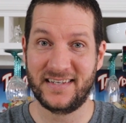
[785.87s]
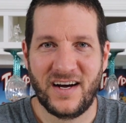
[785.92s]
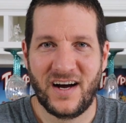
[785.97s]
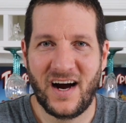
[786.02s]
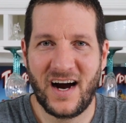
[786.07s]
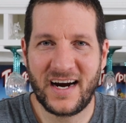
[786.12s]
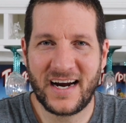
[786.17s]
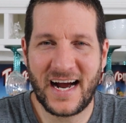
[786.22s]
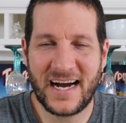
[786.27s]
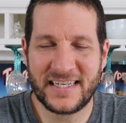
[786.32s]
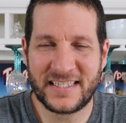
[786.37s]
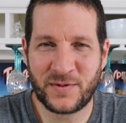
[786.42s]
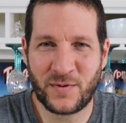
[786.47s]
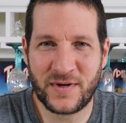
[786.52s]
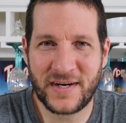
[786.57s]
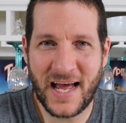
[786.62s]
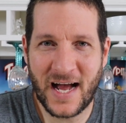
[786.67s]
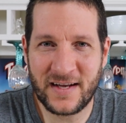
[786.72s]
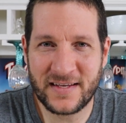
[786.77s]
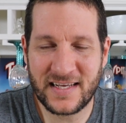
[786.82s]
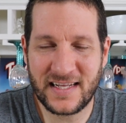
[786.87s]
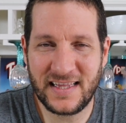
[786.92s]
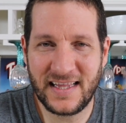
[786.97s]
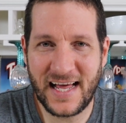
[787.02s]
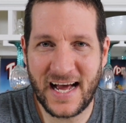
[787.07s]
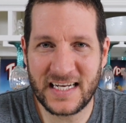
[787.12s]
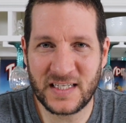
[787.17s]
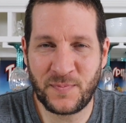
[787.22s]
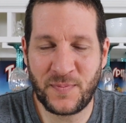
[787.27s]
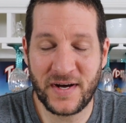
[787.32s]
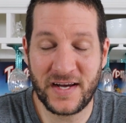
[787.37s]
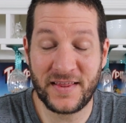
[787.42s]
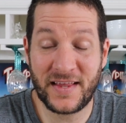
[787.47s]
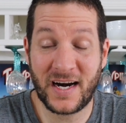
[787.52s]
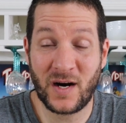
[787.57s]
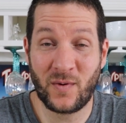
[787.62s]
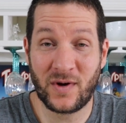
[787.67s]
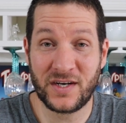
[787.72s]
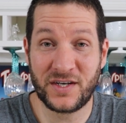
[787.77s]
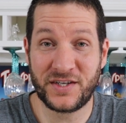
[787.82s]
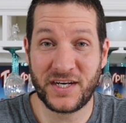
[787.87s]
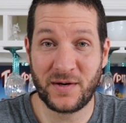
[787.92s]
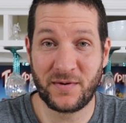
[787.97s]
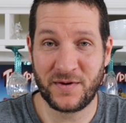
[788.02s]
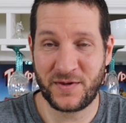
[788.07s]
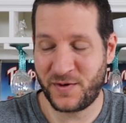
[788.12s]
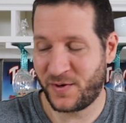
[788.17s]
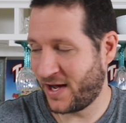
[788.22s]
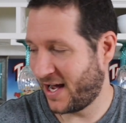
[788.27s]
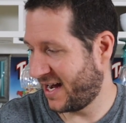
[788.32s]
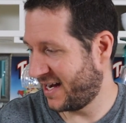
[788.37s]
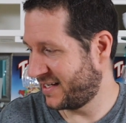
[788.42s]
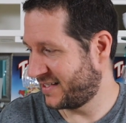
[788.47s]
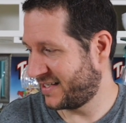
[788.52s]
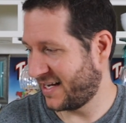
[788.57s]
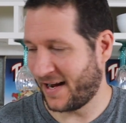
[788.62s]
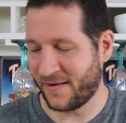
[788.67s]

Alright guys, so we're down to the last pin that I want to share with you guys.